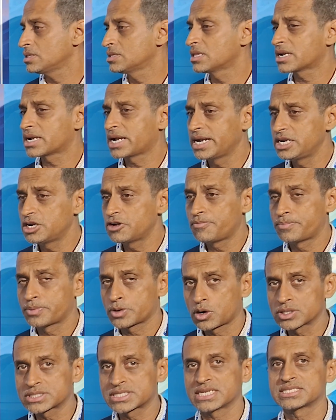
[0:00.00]
The kind of
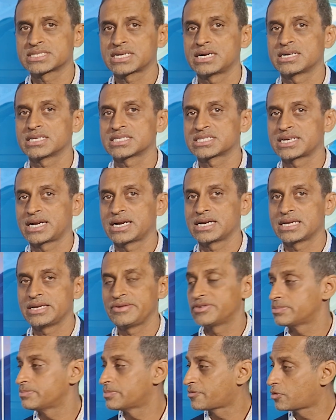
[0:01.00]
process understanding
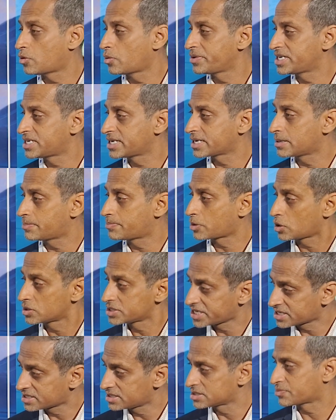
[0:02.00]
even before we take a
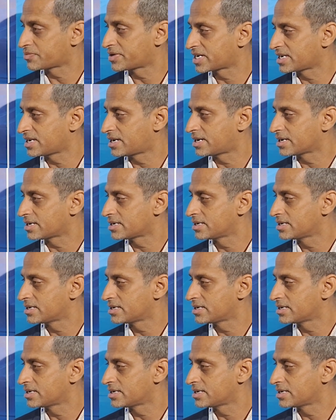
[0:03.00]
project is very high.